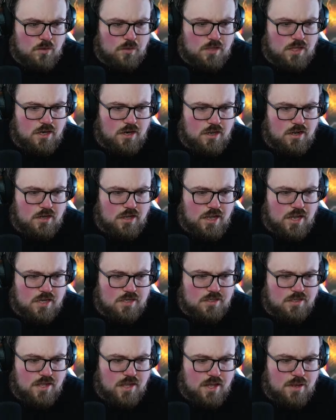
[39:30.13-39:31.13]
Why would they not
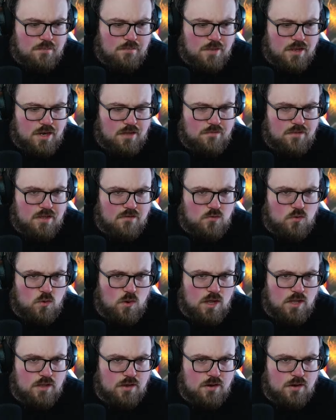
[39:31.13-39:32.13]
cast that? They definitely have
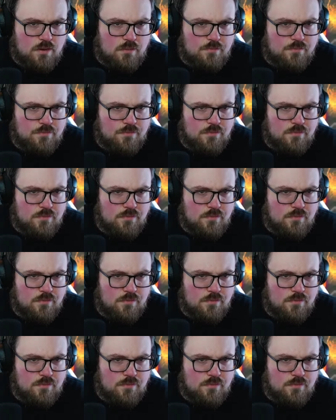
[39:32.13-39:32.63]
Queller.